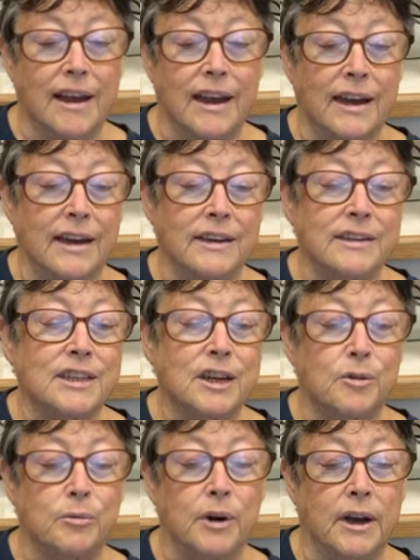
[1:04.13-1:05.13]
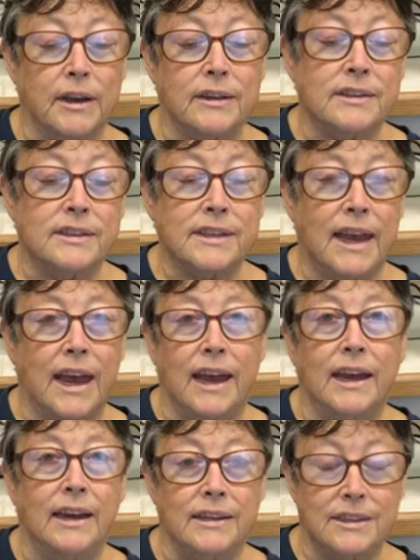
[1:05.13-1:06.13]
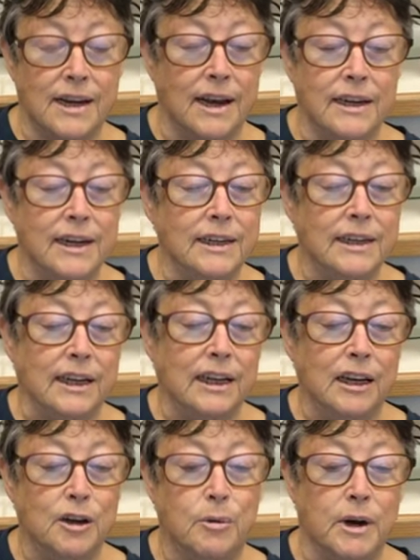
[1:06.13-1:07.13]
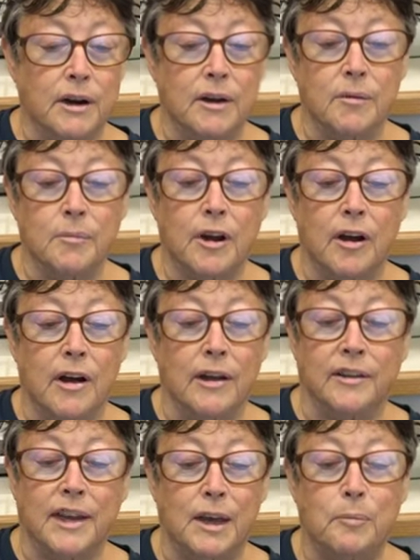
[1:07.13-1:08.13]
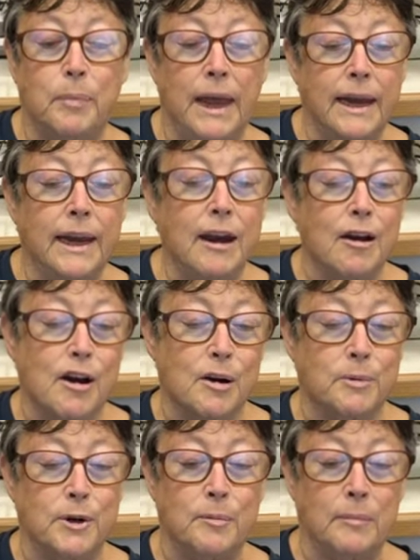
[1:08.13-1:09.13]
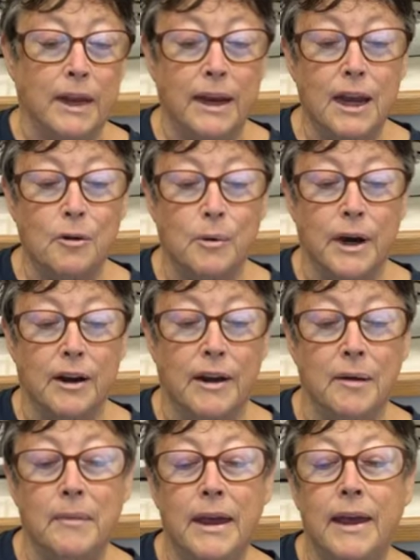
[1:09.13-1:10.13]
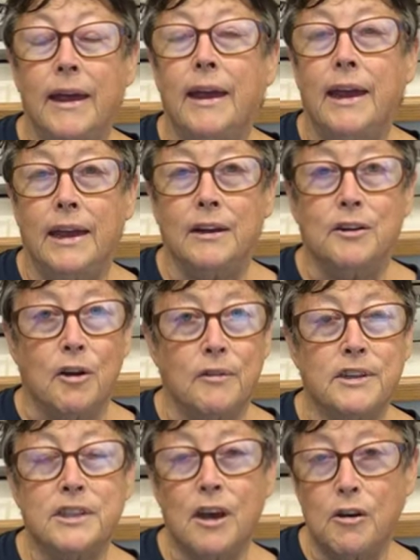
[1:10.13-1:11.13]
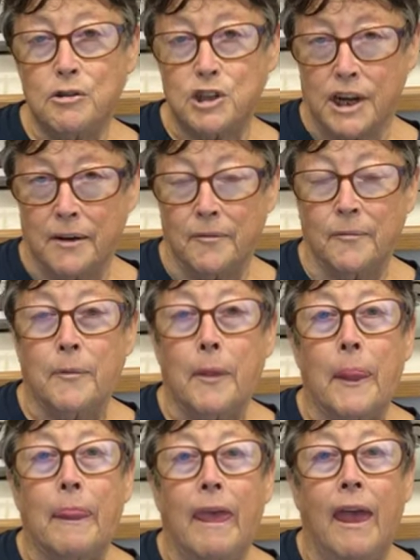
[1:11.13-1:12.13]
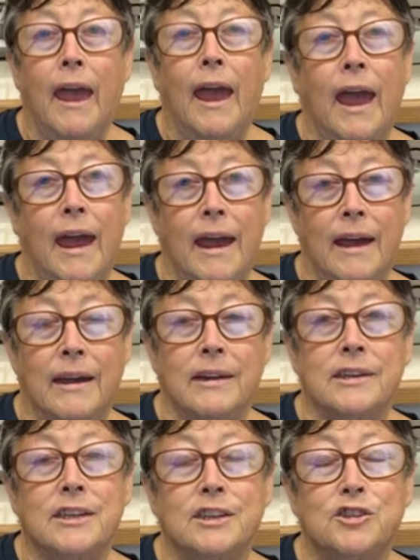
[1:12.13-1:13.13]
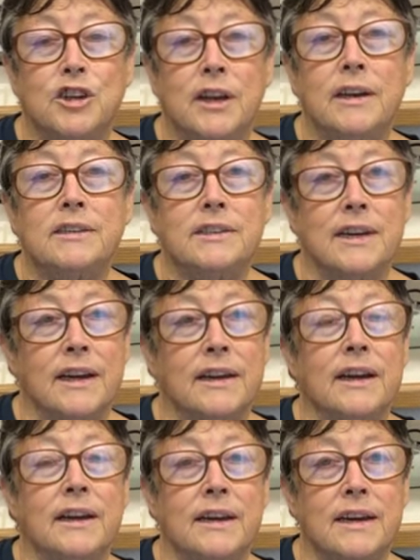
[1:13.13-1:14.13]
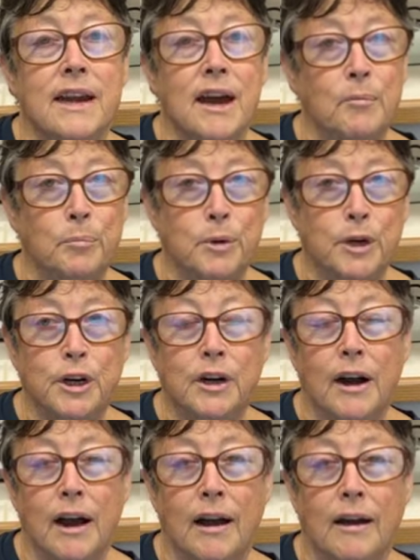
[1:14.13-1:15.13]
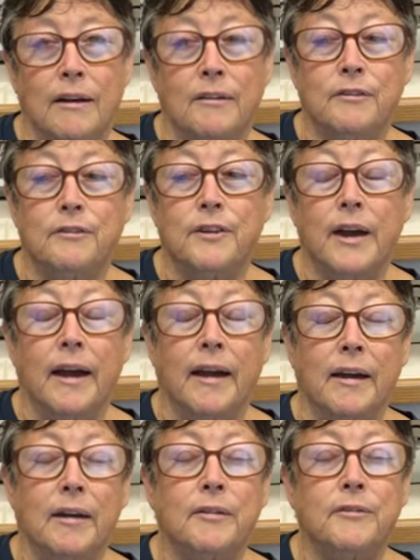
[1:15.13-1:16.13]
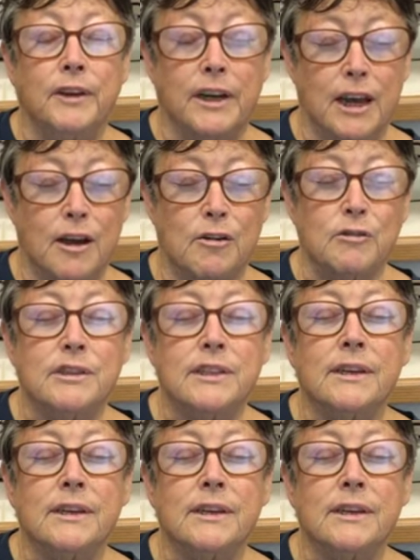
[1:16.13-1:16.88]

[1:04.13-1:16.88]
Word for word: and runs a tiny little aquarium called the Petty Harbor Mini Aquarium in Nova Scotia. And she has done a number of uh, videos